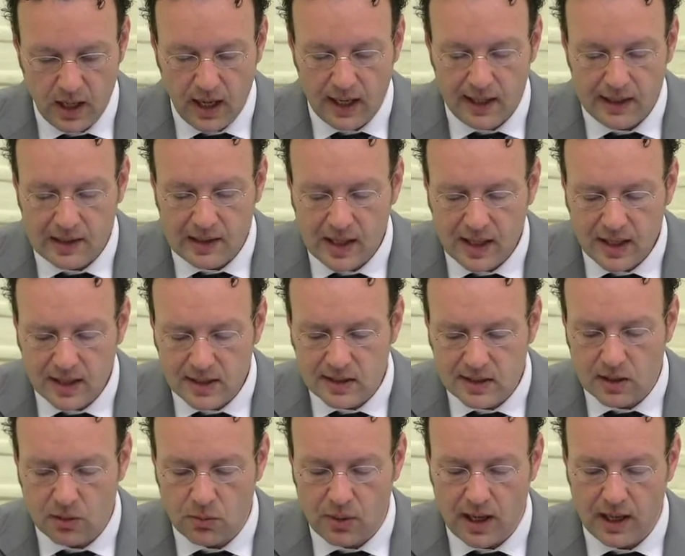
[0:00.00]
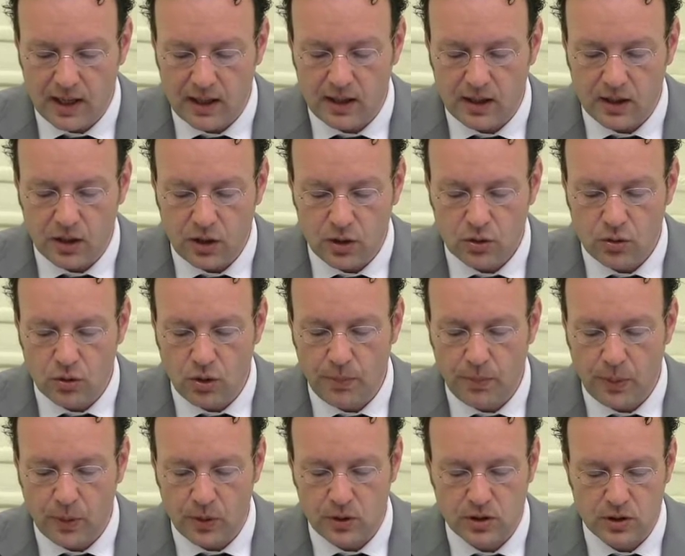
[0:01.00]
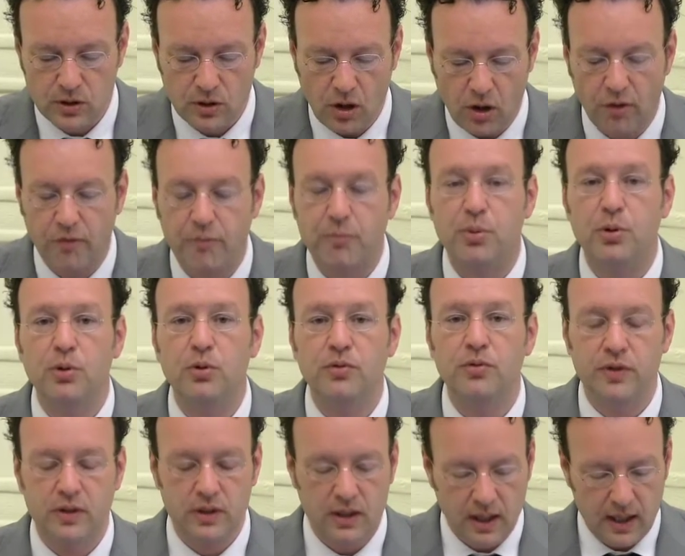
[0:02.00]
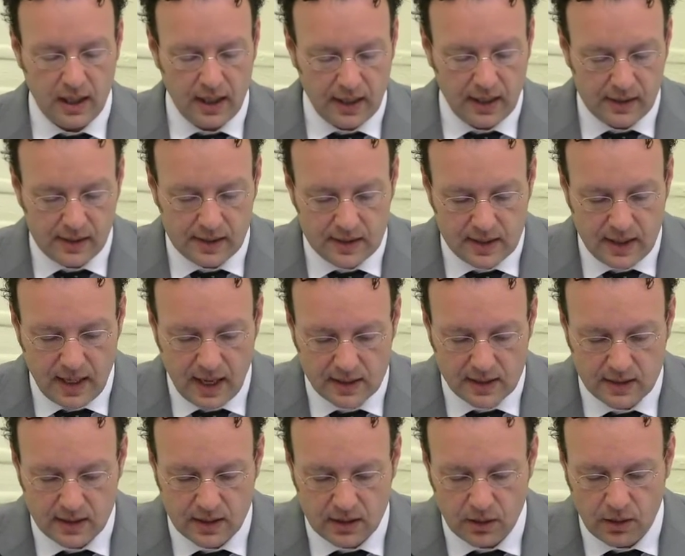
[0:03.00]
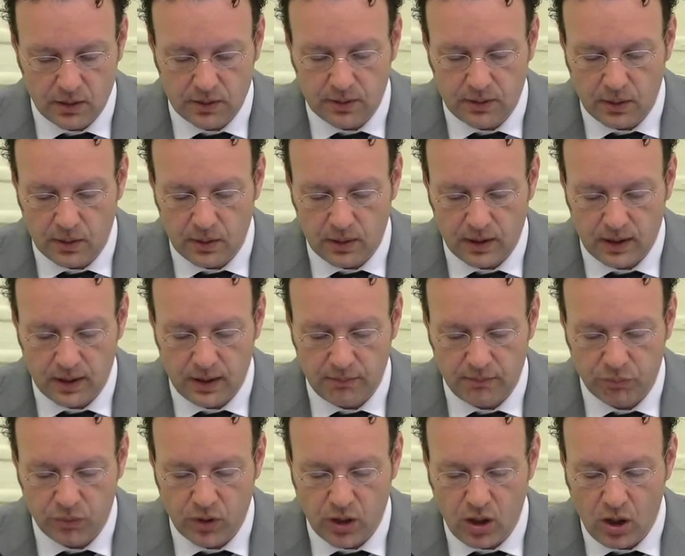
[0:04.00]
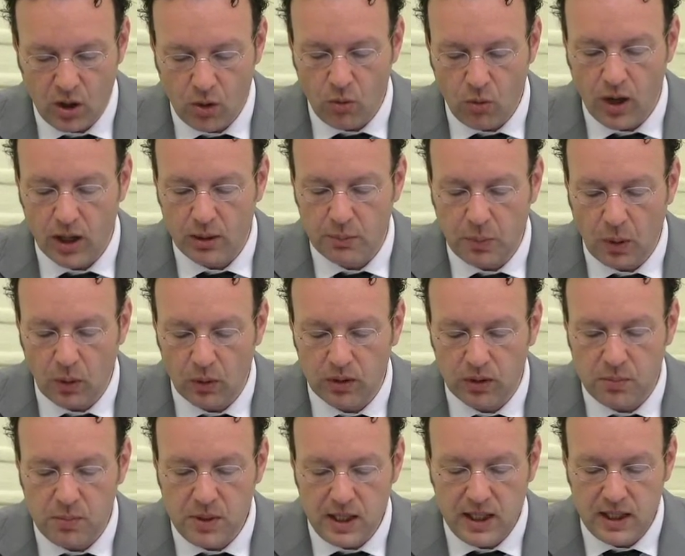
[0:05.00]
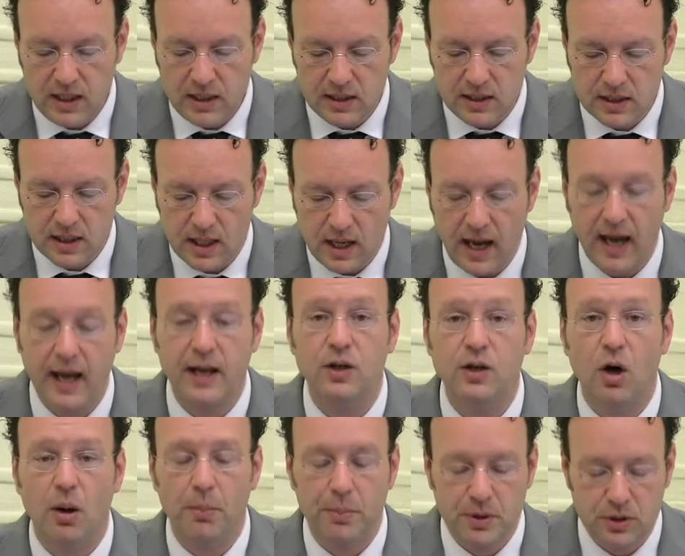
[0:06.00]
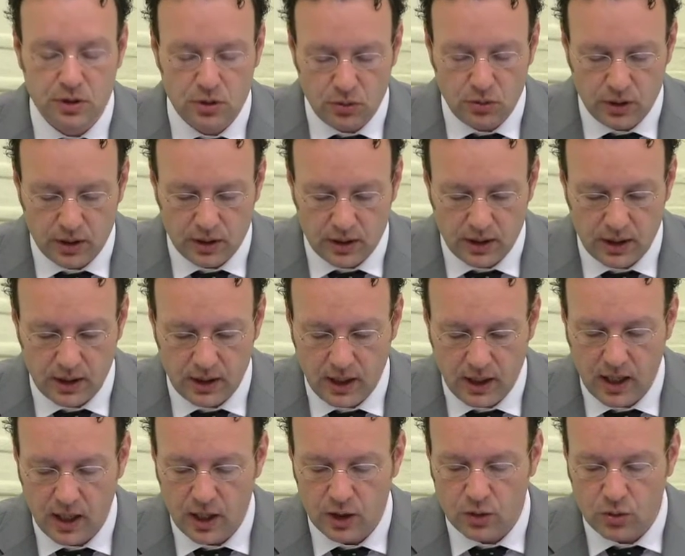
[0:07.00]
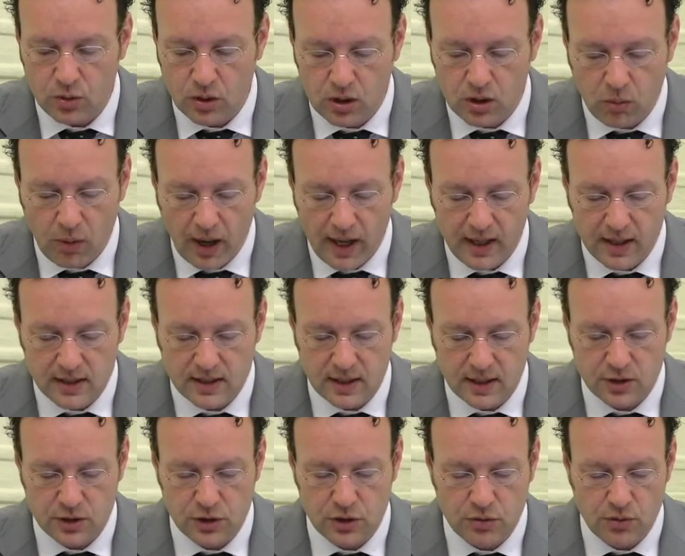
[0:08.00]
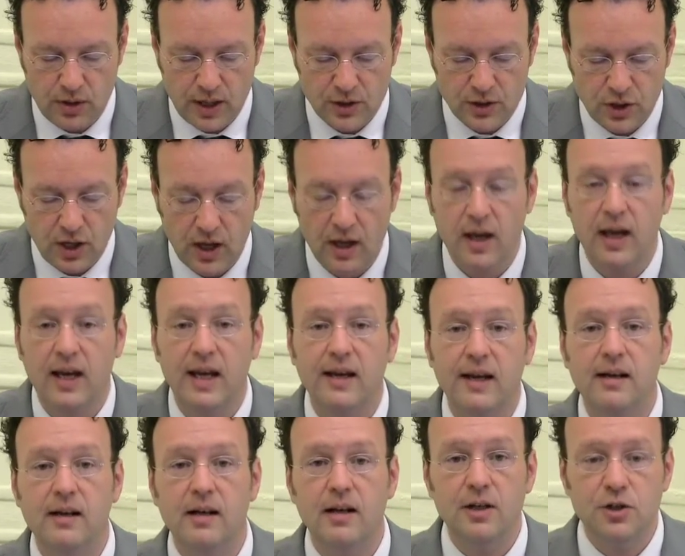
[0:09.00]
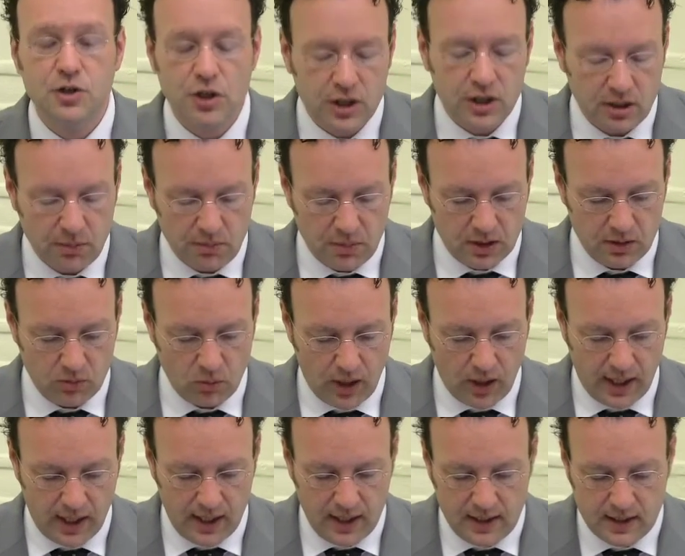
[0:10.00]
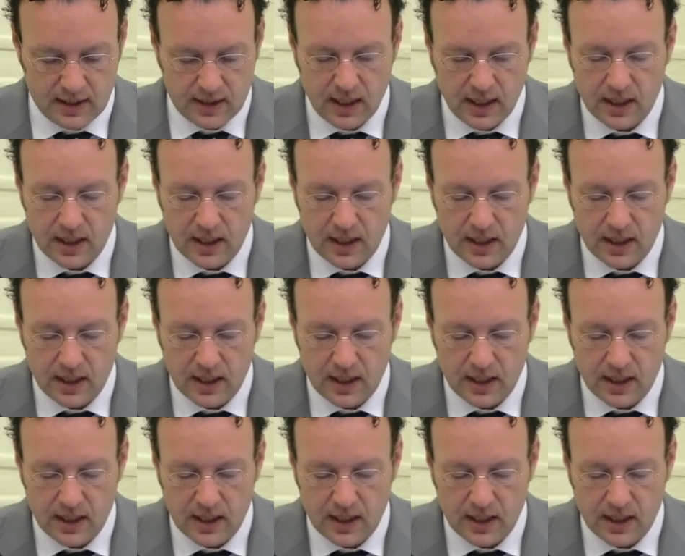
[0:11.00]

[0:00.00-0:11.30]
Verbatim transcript: It links the relic to a person of proven ecclesiastical authority, who had both means and opportunity to acquire such a treasure in legitimate ways,